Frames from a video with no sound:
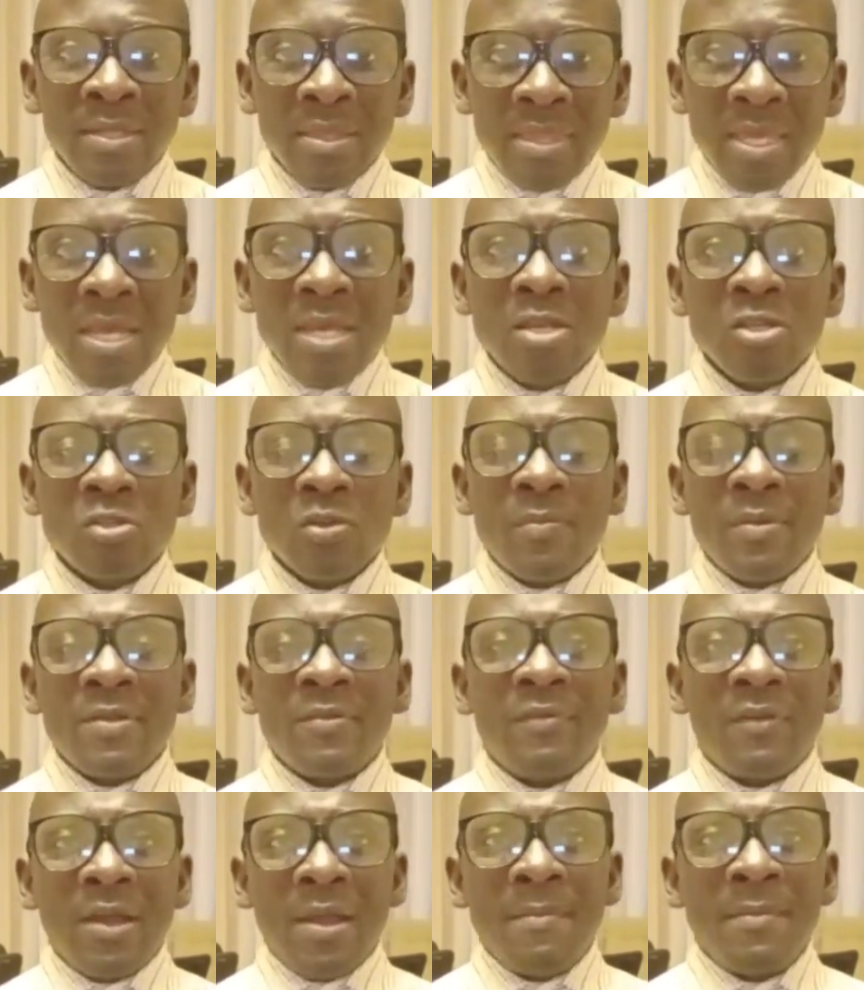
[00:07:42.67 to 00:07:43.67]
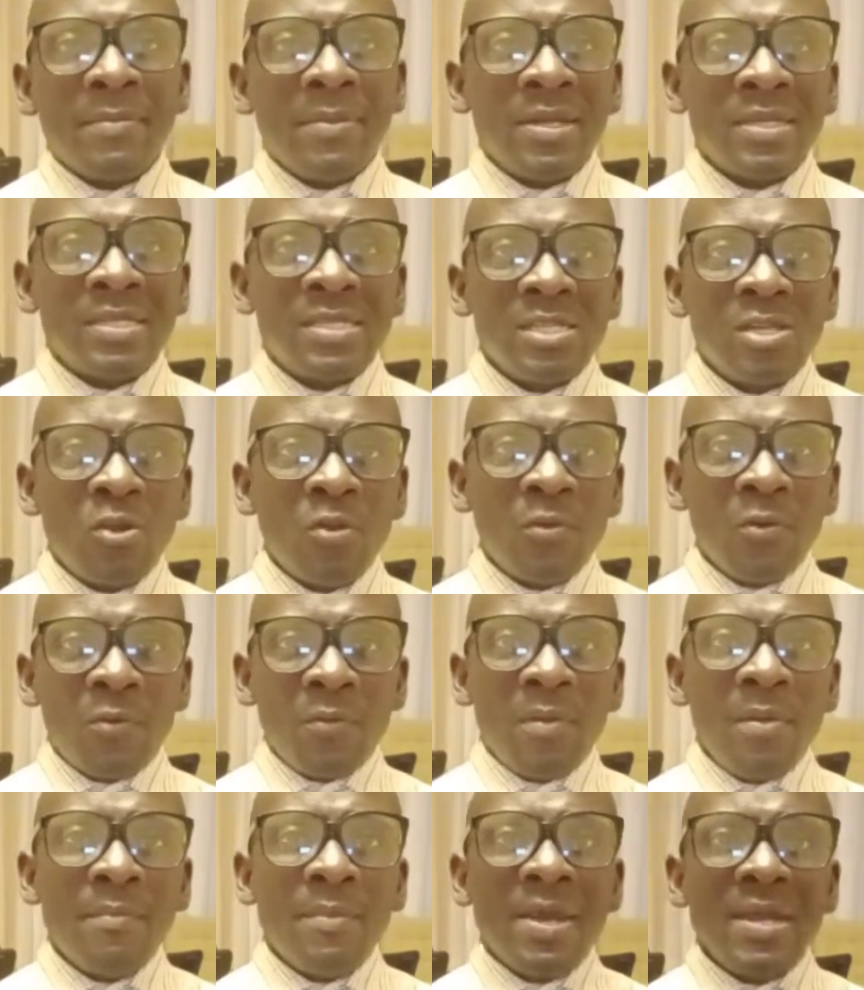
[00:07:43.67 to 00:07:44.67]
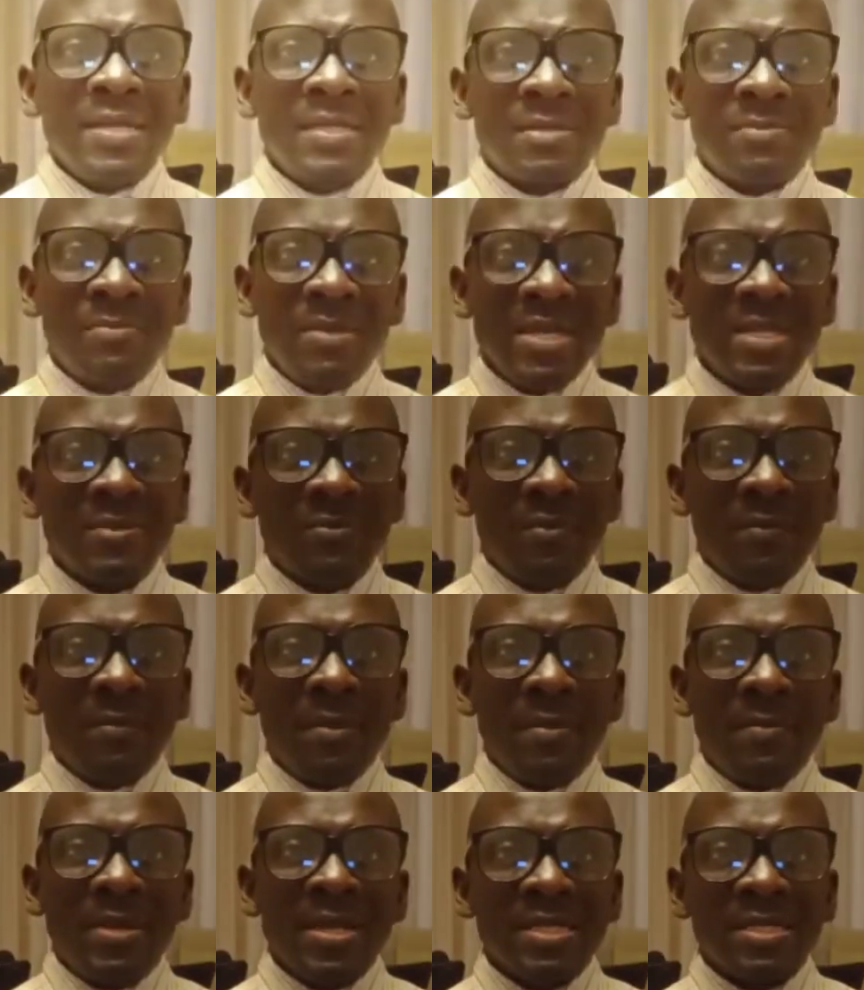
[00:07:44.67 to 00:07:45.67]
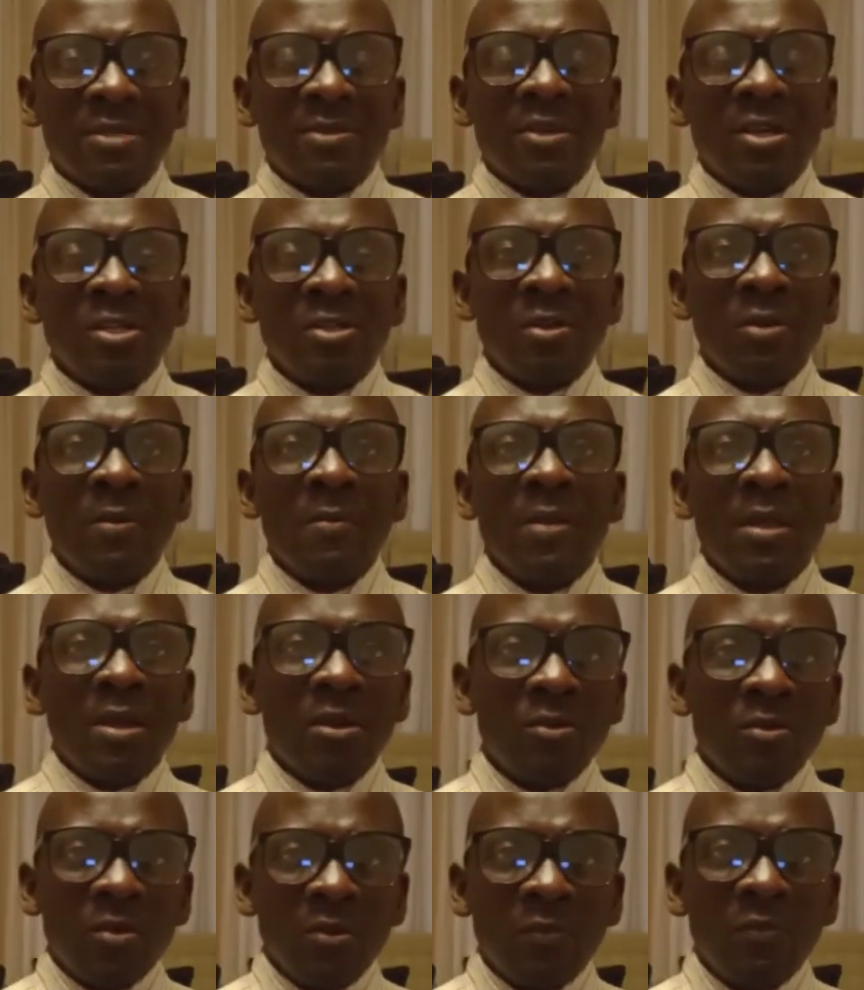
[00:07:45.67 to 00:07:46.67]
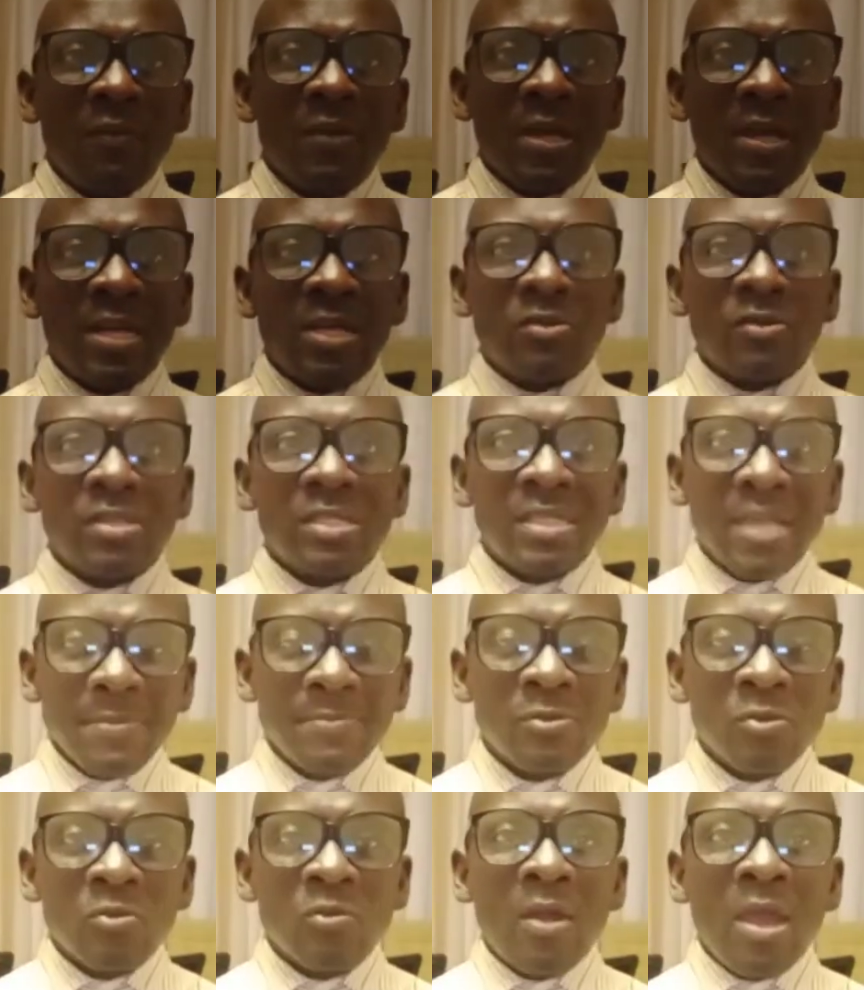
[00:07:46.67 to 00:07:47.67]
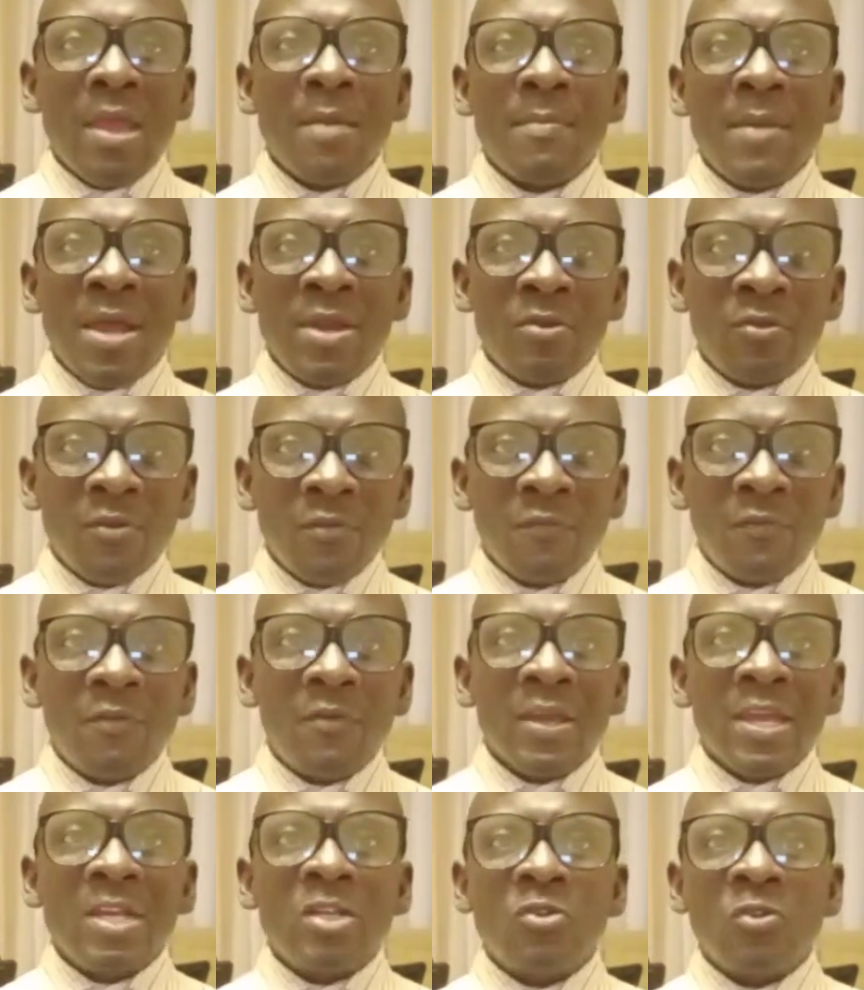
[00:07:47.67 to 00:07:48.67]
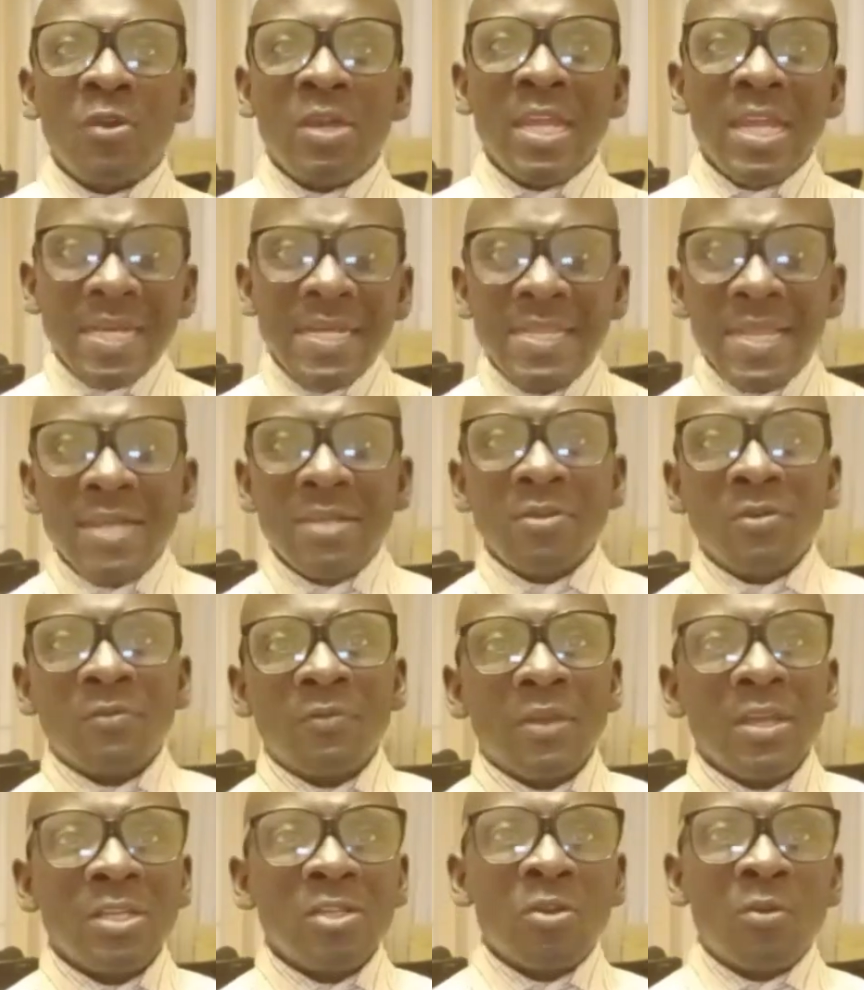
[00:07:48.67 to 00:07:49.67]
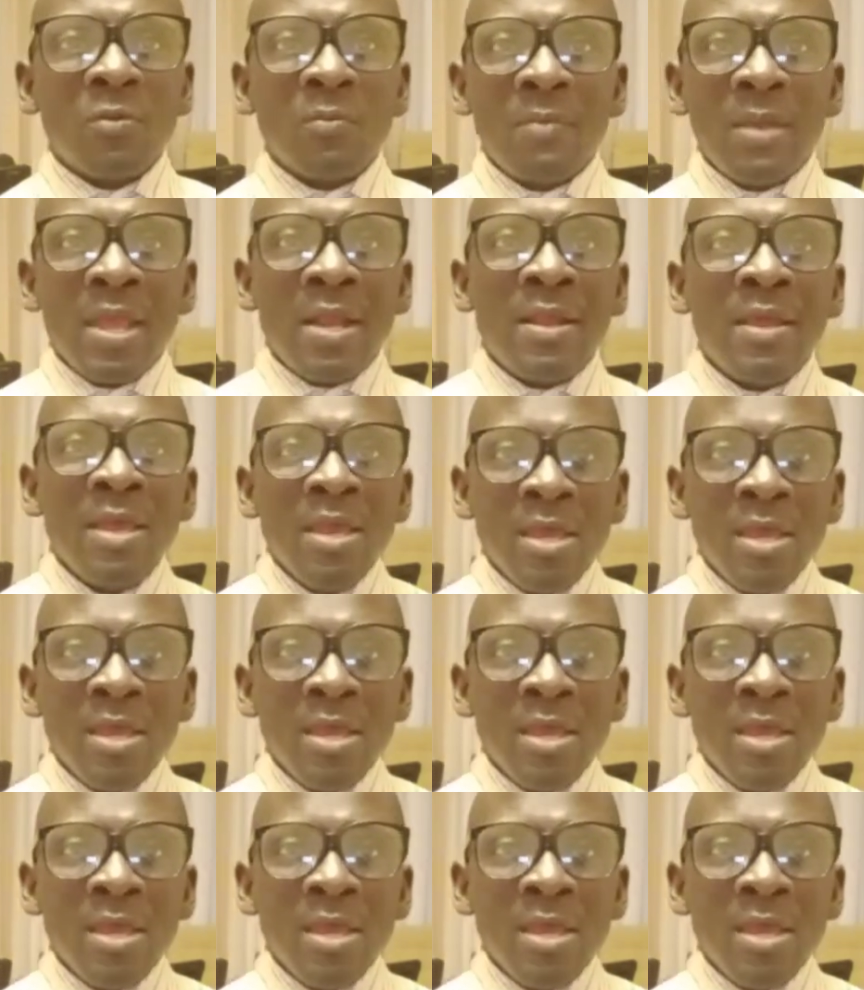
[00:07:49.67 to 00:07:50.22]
Thank you so much for coming back. Remember, it's next from the next creation. Don't forget to subscribe and don't forget to hit that notification bell.